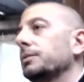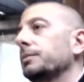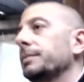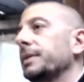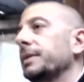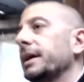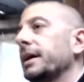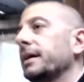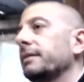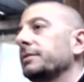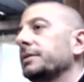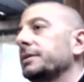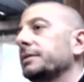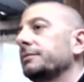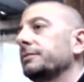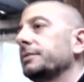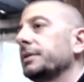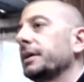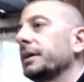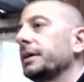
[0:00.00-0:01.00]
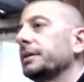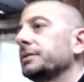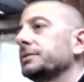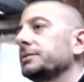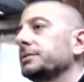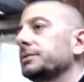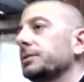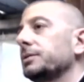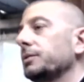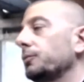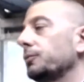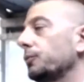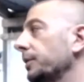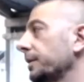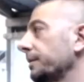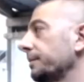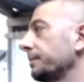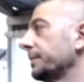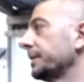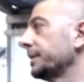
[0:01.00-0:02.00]
may have a different answer on
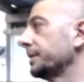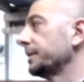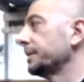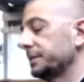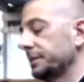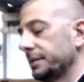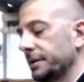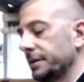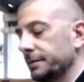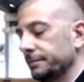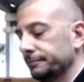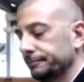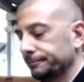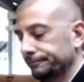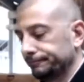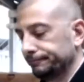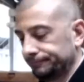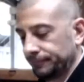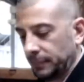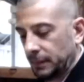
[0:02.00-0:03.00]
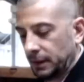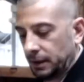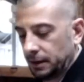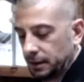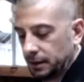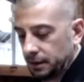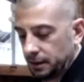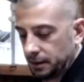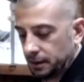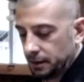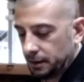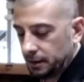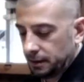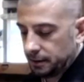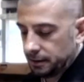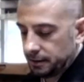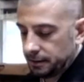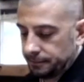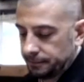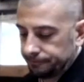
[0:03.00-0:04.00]
what it means to them,
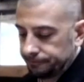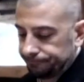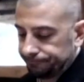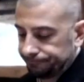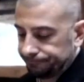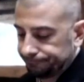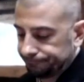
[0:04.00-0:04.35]
um,